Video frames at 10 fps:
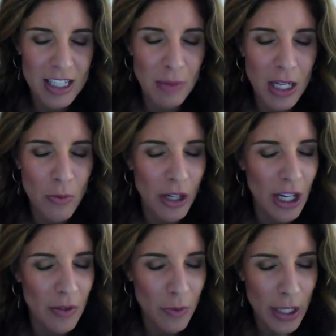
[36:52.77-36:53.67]
speedy
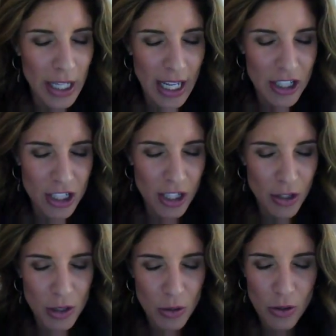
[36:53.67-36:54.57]
recovery as she
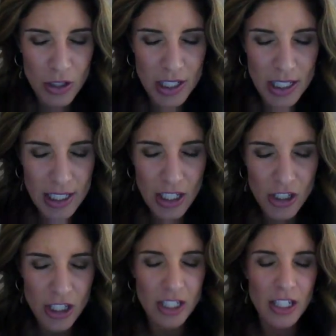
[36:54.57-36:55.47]
goes through her
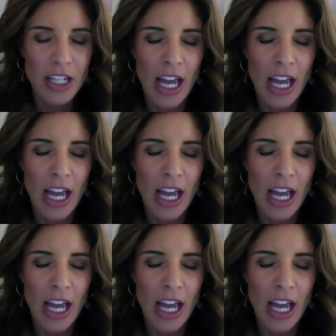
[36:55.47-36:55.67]
C-section,